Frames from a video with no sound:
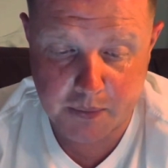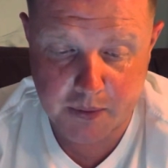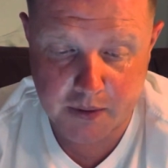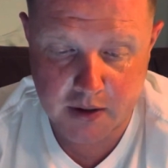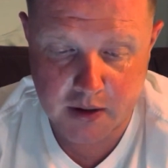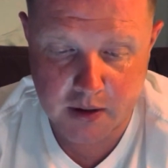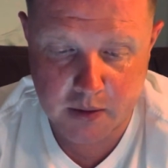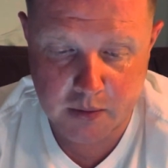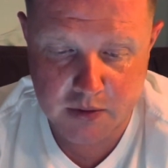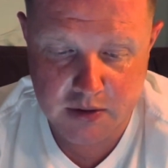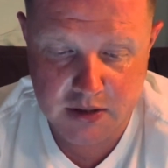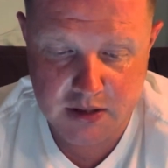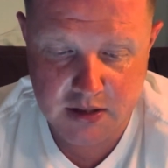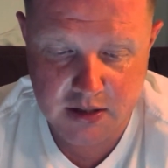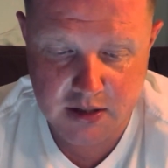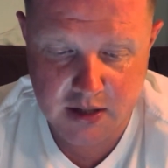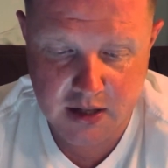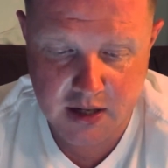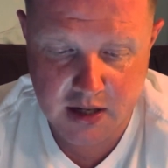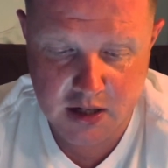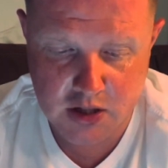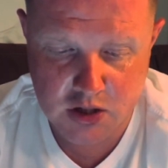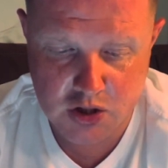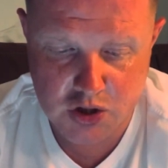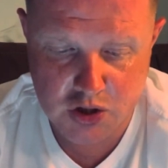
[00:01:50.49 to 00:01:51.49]
It was
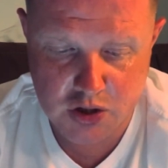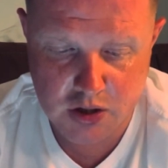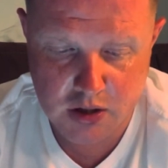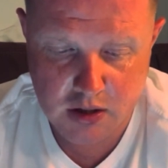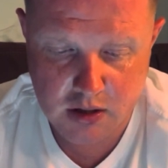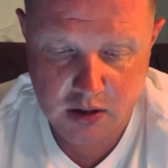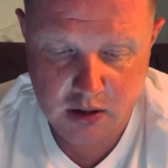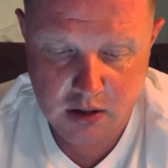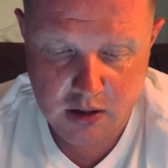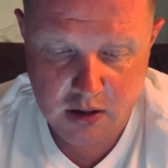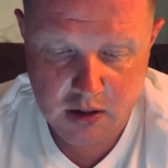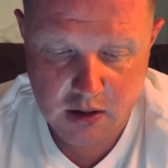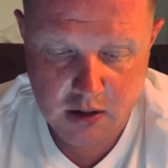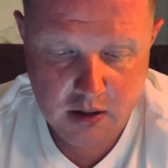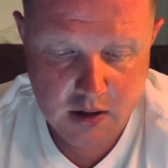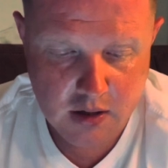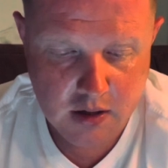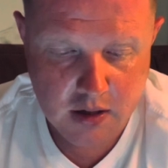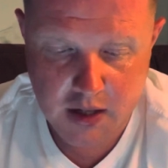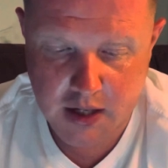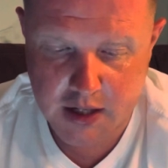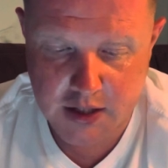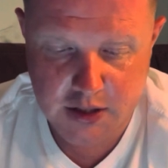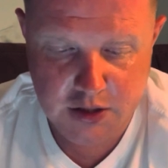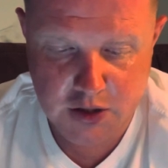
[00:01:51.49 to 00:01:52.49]
staged.
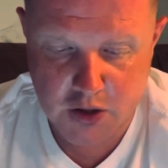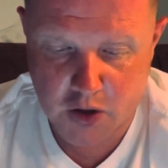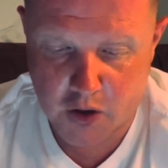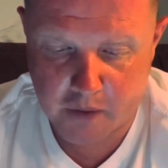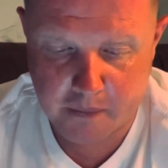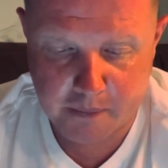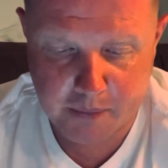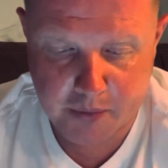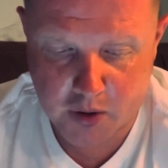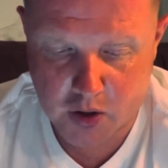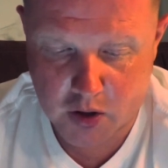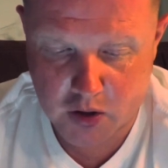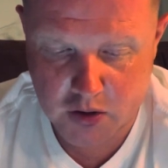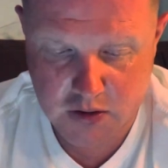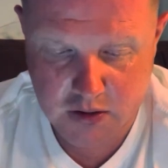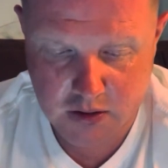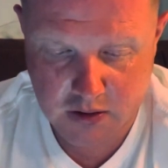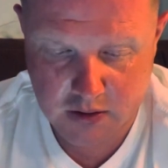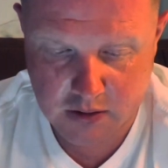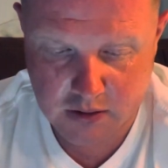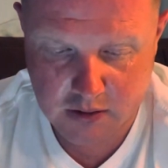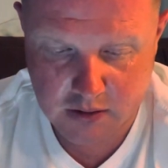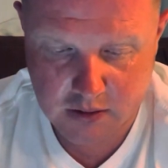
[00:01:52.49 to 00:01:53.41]
It's not important.